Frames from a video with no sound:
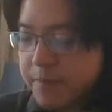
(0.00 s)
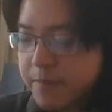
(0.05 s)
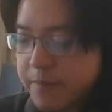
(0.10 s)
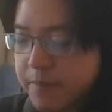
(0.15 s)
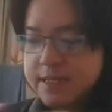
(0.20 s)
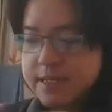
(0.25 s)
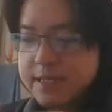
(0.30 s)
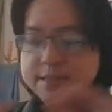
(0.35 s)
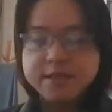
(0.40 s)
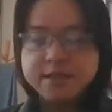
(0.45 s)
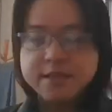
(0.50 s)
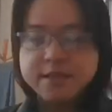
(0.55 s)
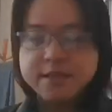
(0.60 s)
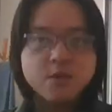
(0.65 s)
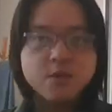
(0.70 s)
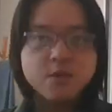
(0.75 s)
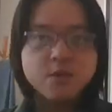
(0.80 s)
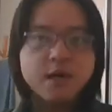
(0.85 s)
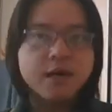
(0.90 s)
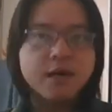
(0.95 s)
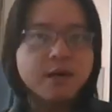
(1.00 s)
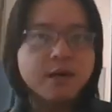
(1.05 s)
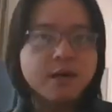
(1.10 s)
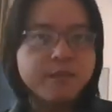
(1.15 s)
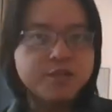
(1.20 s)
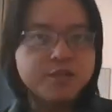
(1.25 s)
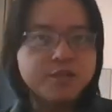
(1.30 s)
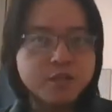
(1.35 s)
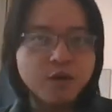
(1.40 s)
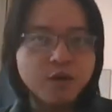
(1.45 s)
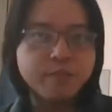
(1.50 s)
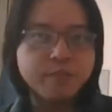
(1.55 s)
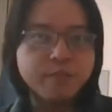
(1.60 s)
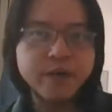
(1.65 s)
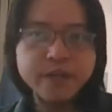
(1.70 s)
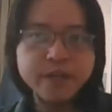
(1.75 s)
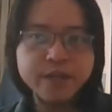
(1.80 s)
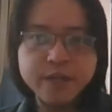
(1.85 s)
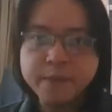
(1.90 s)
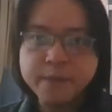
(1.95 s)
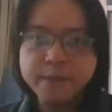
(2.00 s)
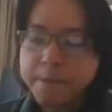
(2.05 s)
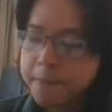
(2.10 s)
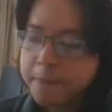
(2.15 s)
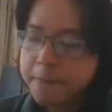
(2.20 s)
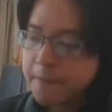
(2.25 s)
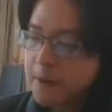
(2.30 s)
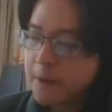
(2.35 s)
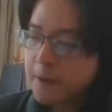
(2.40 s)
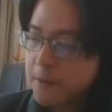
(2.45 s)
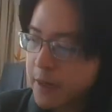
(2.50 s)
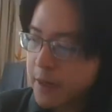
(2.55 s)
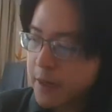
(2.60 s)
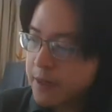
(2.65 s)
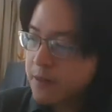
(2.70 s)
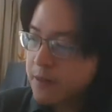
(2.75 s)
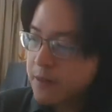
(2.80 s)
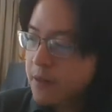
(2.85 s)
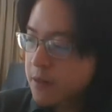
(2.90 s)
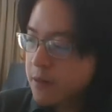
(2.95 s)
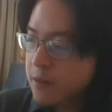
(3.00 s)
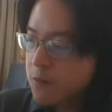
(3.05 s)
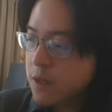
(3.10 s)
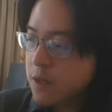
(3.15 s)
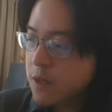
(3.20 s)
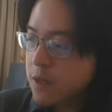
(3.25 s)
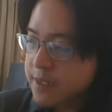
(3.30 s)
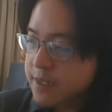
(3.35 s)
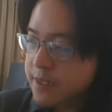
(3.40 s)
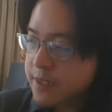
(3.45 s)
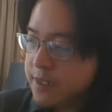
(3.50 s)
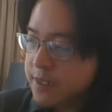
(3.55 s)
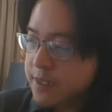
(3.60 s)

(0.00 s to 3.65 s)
this into a Hermitian operator, right? Well, this is